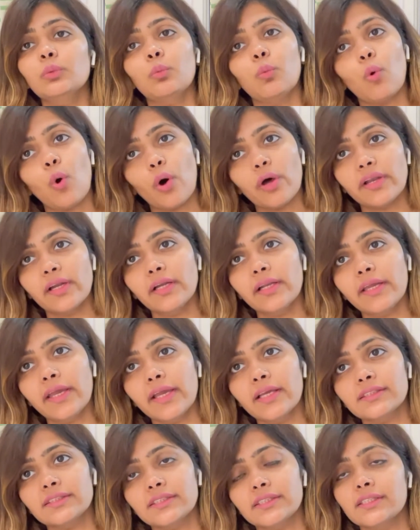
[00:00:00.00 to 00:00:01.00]
warrant
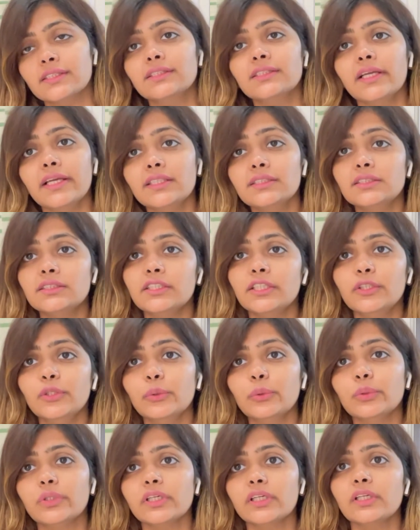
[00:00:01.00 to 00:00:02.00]
cases
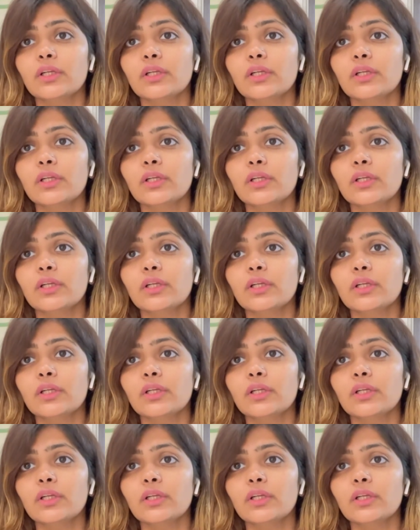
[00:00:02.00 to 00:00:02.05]
instituted